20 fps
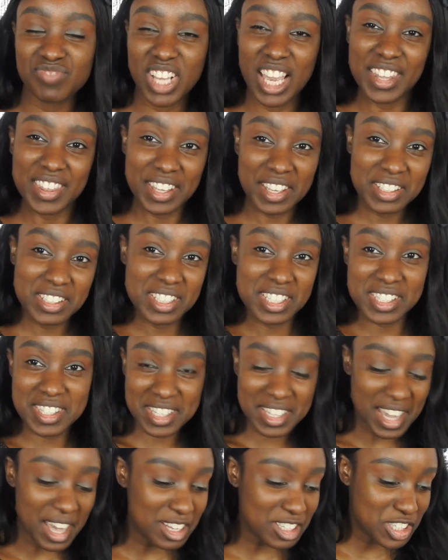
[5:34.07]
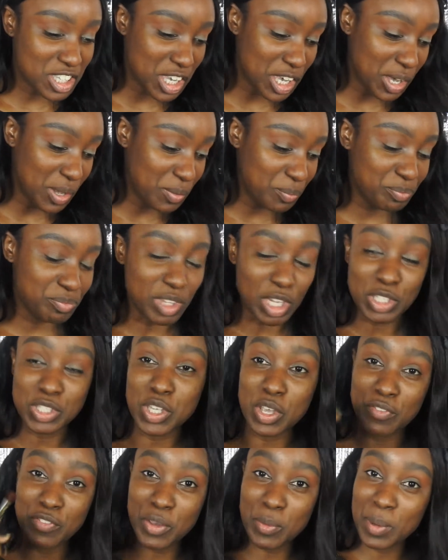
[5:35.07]
I think Disneyland's cute.
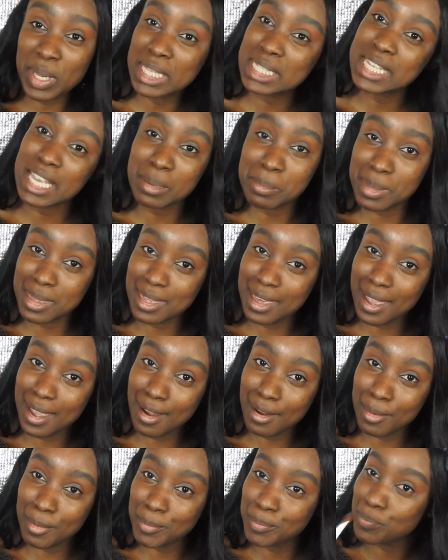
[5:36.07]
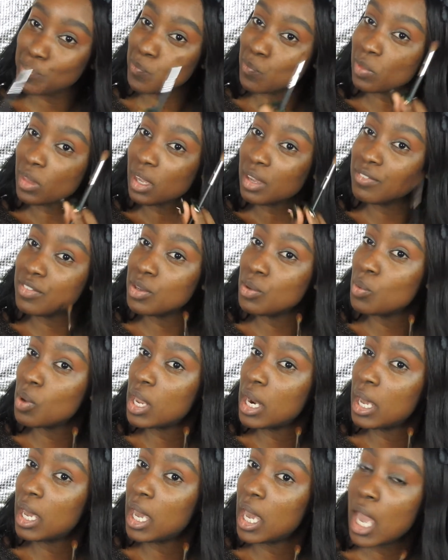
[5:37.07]
So if you want to take me there, if you
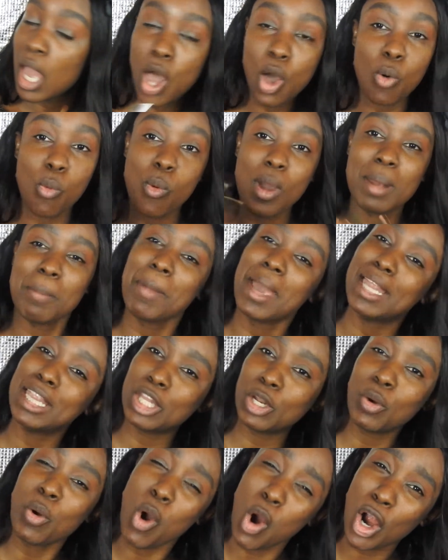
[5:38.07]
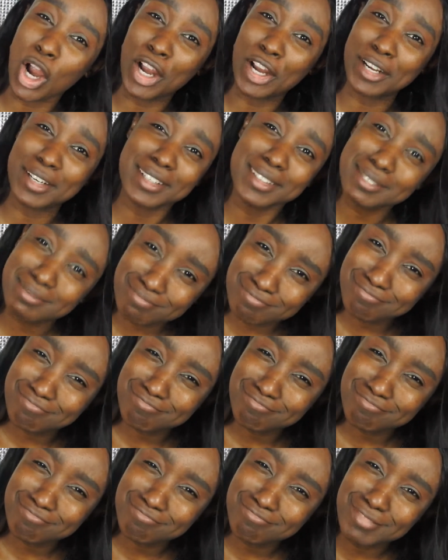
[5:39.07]
want to win my little heart,
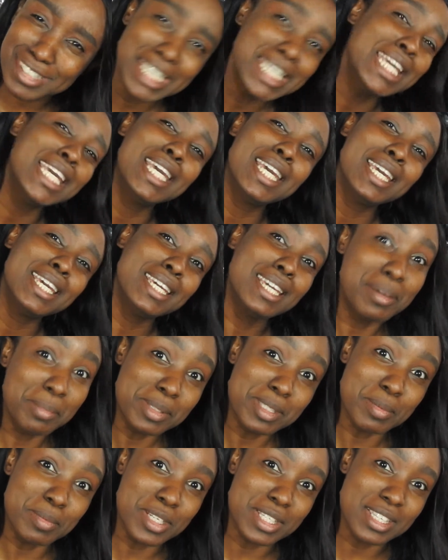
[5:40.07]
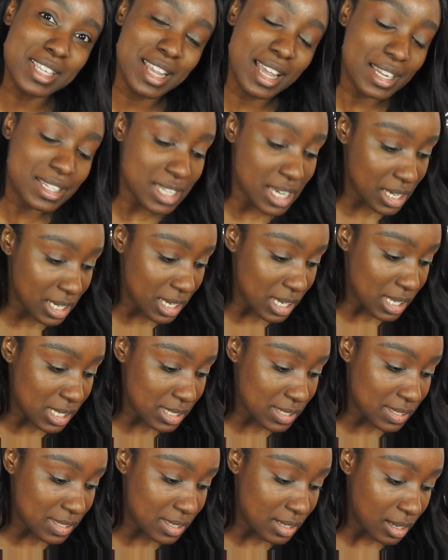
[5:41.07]
give me some Disneyland
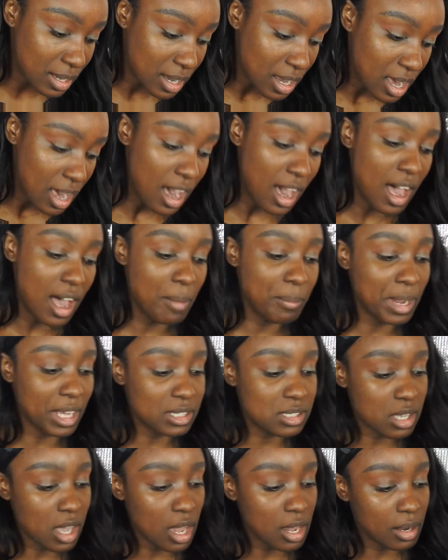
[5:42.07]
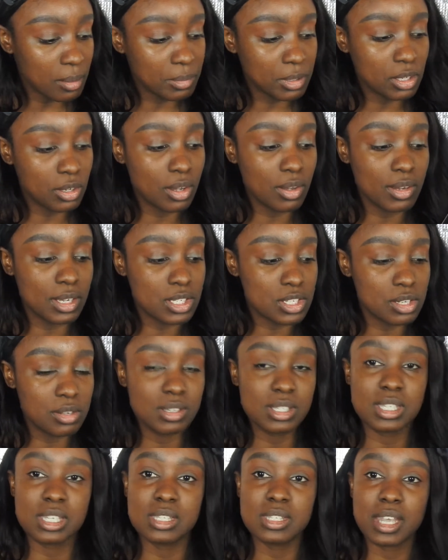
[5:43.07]
tickets. Um, next color I'm going to go into
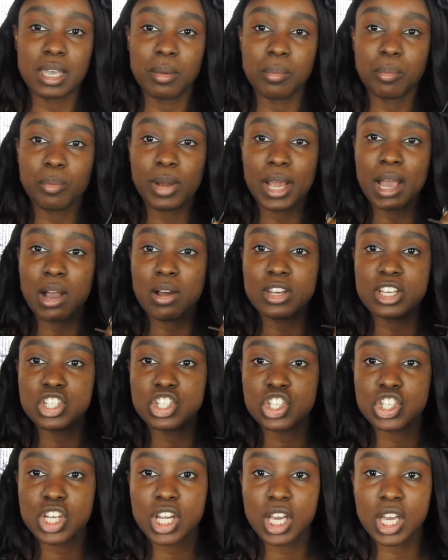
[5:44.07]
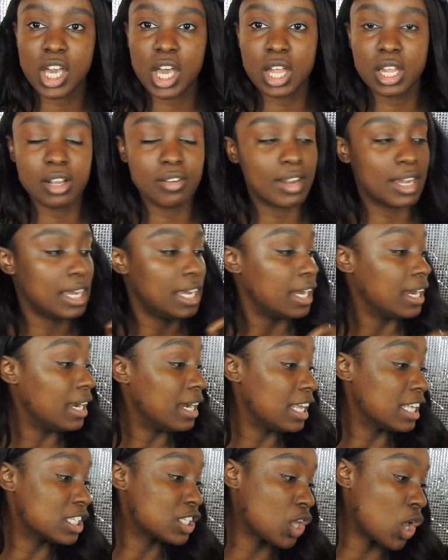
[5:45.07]
is this like brownish color right here,
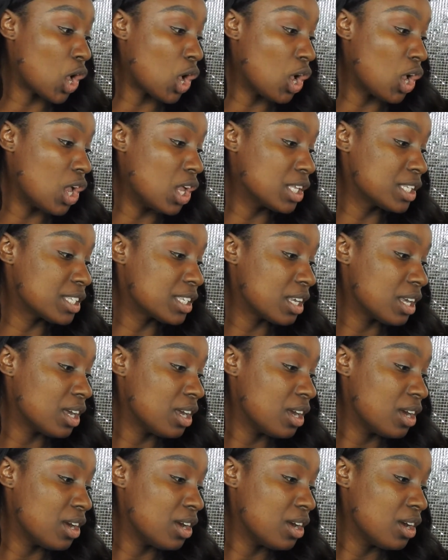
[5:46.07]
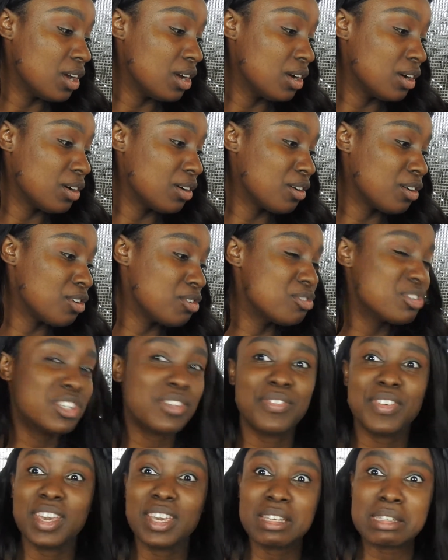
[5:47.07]
and it's called
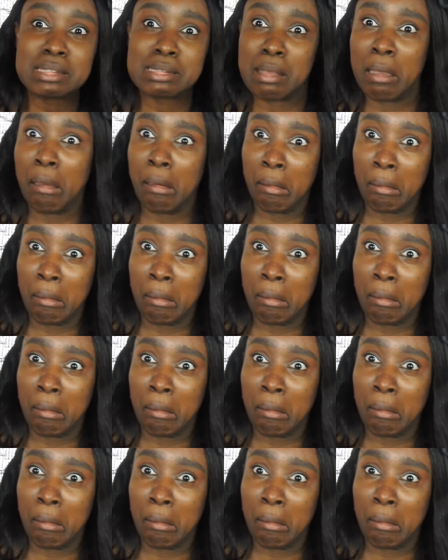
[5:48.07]
Crucifix.